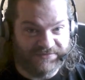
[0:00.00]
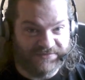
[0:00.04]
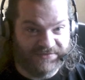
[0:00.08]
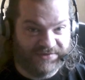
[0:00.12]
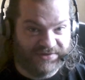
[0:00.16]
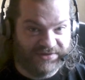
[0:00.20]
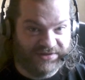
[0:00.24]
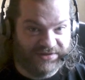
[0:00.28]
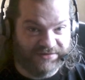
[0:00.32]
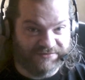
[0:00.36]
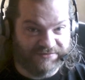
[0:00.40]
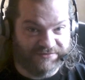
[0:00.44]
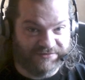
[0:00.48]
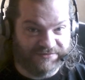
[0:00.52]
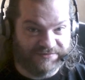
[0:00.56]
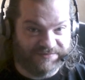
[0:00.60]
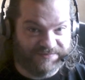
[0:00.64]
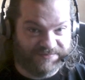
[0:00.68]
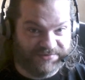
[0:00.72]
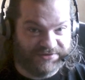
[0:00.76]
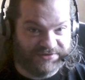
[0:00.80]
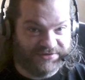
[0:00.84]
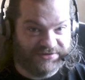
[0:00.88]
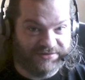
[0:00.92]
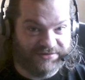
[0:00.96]
it
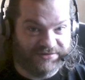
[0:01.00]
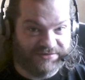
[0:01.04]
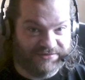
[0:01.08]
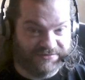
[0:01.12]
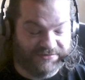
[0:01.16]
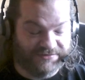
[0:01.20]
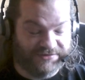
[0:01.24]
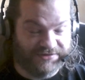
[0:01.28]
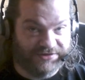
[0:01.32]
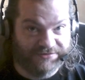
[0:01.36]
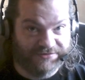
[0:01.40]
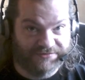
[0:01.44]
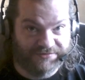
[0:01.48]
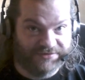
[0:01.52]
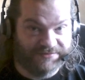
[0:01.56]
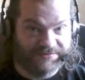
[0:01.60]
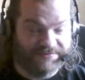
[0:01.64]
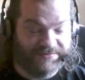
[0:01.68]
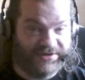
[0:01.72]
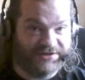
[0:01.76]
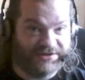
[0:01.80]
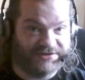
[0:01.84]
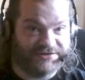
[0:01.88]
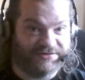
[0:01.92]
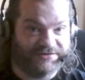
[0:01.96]
would be, or you would
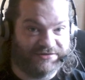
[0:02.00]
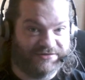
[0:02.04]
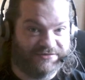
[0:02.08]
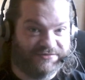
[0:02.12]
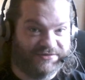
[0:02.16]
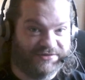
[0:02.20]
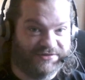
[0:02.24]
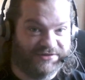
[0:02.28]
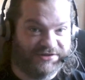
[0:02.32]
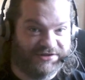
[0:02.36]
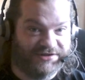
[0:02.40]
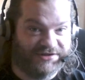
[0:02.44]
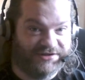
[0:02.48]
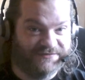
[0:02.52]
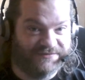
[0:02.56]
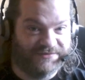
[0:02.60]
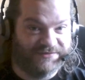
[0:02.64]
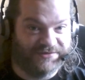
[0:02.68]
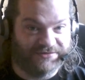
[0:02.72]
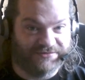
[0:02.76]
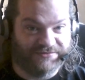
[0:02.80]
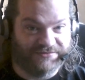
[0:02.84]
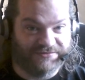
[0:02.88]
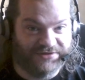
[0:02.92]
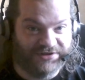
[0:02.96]
imagine, quite
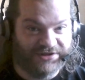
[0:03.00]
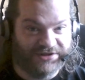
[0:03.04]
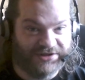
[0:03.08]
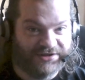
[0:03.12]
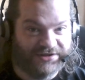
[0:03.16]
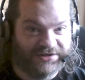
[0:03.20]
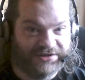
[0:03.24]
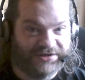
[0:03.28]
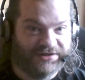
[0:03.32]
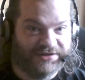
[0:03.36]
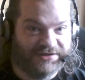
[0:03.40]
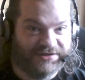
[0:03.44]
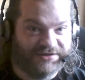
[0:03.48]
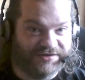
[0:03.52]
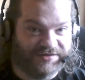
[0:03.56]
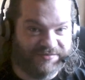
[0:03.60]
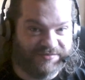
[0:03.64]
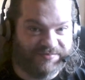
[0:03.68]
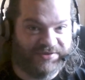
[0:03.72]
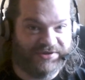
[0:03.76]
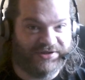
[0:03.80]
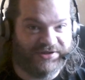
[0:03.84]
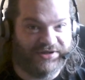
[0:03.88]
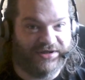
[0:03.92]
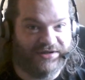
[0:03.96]
difficult
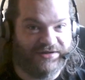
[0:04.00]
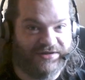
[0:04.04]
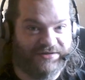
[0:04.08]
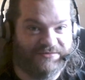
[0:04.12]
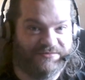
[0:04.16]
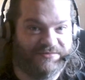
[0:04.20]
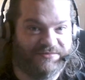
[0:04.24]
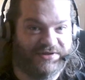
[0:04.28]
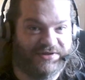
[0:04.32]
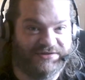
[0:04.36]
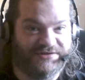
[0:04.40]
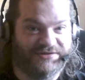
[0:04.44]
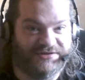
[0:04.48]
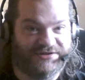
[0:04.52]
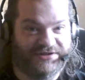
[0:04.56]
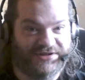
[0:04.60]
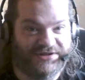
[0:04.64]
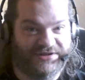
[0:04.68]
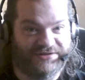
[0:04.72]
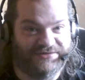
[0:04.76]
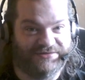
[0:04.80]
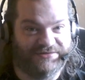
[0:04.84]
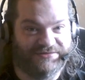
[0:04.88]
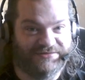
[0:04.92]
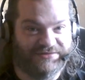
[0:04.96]
to pick out one
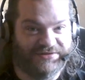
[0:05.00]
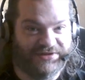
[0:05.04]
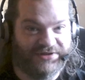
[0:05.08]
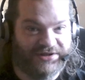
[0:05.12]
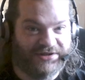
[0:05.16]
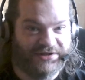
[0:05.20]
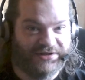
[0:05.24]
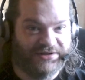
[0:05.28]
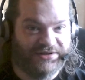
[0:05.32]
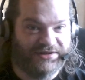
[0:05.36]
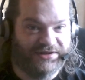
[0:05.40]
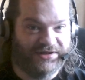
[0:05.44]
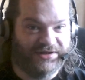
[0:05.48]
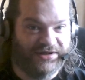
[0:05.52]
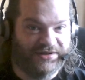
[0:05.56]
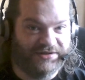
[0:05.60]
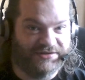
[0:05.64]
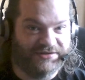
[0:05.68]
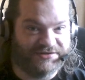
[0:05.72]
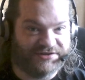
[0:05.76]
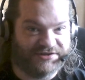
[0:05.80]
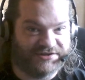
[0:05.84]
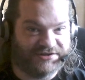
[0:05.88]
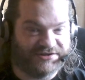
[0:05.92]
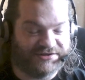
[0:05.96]
channel
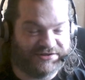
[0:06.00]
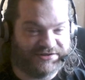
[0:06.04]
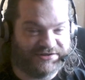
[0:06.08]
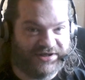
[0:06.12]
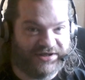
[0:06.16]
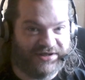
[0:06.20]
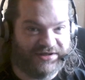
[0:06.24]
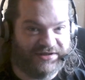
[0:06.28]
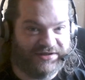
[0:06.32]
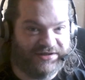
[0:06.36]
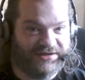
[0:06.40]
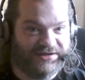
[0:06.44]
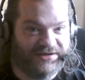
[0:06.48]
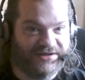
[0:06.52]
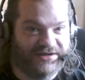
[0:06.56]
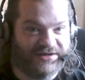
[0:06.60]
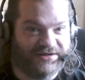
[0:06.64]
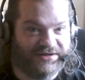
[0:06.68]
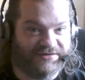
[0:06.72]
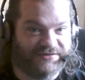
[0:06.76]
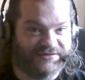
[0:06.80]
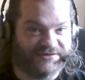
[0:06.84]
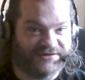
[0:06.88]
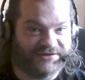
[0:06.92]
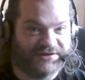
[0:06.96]
as standing
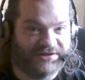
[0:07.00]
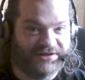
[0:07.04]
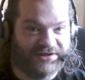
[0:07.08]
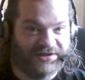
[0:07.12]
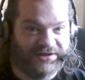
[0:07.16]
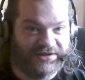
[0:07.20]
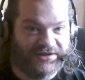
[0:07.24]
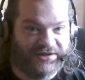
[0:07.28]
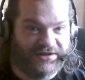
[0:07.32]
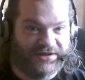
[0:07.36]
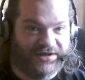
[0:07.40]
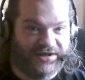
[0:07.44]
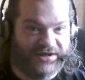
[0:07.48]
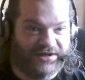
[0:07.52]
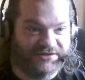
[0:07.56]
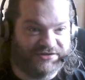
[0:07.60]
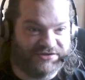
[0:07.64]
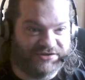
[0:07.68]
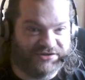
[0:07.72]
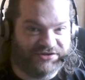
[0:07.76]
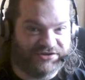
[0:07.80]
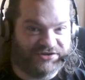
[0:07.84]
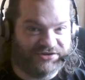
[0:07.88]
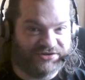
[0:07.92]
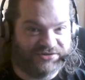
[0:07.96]
out
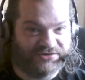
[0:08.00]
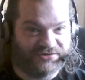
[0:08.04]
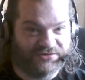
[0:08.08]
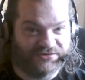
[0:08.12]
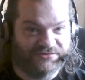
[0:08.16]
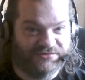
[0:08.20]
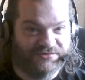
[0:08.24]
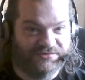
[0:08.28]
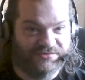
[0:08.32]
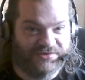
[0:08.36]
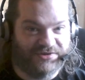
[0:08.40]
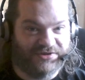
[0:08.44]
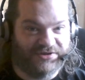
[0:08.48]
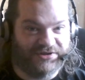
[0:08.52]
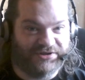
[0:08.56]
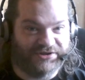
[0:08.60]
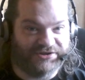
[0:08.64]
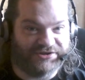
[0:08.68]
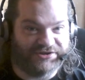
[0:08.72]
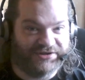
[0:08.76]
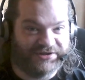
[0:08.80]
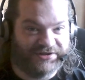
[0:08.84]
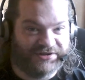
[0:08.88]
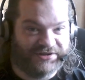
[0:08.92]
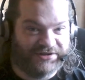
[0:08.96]
as a
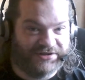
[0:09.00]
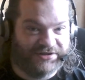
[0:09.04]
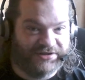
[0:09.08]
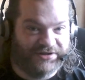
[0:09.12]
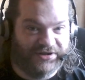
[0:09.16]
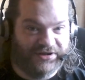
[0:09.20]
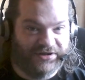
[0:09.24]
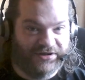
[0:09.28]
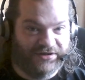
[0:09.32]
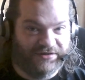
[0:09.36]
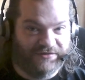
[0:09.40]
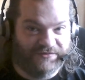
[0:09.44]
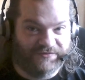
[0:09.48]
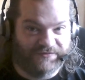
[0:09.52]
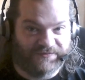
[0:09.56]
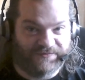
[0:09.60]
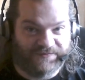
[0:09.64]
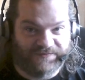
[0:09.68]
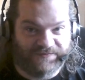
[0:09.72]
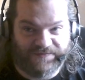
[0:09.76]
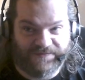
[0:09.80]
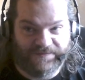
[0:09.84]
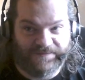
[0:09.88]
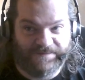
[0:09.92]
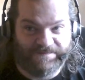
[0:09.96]
stalwart
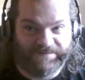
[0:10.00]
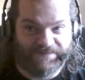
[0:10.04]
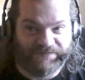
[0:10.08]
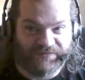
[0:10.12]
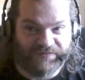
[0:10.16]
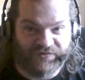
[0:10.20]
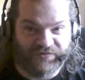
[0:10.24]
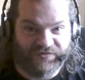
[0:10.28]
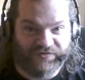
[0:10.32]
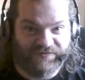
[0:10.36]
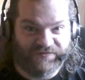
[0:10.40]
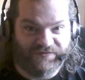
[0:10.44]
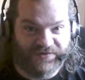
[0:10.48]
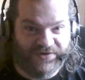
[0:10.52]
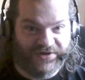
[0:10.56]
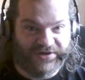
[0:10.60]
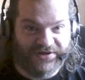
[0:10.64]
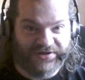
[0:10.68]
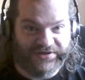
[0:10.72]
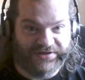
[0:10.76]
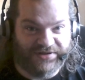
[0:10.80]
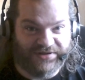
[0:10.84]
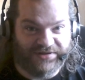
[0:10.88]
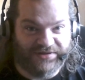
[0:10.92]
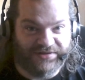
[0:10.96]
of
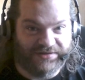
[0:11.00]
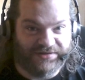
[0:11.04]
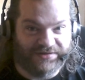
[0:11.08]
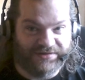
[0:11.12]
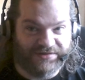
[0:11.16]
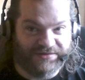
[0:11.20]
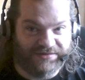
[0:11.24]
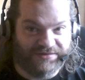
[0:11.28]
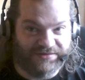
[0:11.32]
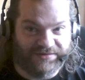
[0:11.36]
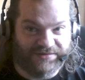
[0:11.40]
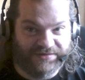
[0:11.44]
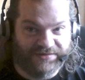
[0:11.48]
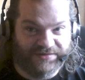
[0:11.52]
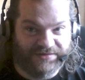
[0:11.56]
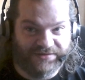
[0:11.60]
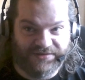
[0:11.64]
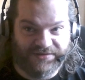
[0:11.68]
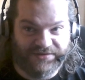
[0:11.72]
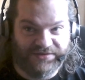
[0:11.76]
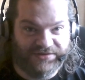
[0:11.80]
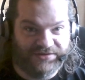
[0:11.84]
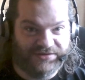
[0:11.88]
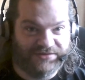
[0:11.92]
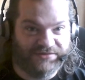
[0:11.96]
providing
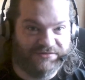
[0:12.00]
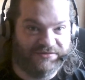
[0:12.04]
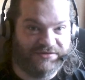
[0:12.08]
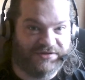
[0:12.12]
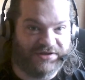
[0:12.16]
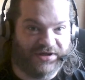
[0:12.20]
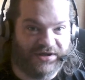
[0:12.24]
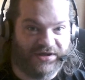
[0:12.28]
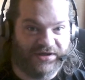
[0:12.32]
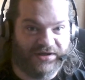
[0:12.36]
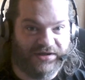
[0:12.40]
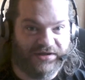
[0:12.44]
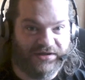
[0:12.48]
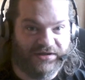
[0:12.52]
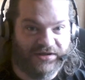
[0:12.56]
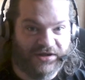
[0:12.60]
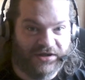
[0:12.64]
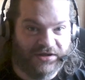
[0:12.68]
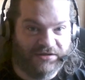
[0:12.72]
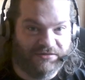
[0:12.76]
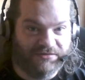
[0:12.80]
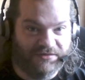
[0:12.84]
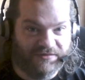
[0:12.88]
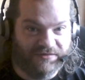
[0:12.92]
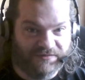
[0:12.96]
the UK
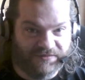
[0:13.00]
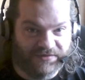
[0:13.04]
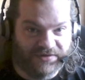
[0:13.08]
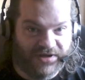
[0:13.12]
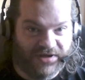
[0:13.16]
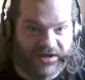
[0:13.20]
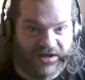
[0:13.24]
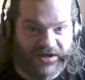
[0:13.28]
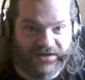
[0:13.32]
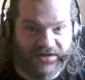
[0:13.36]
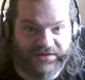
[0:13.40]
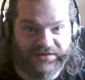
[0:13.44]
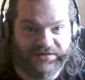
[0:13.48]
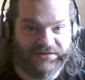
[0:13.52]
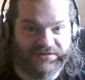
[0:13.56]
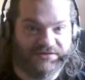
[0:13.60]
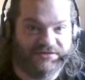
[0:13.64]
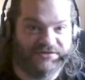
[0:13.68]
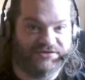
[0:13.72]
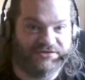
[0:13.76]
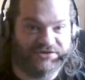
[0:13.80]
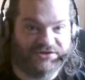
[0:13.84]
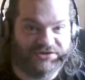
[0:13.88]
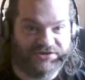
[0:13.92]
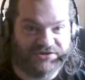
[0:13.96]
with an
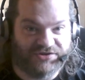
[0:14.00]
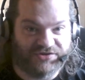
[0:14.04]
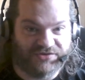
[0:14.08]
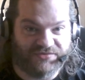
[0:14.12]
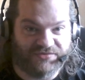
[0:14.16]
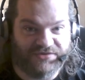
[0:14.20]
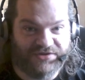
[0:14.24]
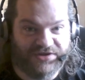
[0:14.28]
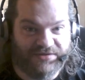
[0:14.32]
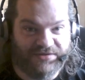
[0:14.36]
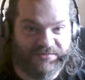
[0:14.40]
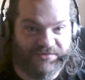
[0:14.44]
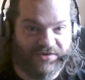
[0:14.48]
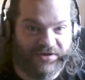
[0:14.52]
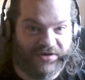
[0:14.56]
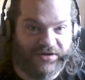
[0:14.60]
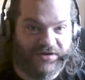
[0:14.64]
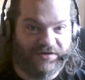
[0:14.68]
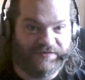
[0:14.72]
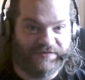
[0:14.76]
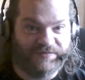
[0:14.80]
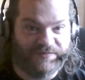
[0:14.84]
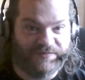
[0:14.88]
endless stream of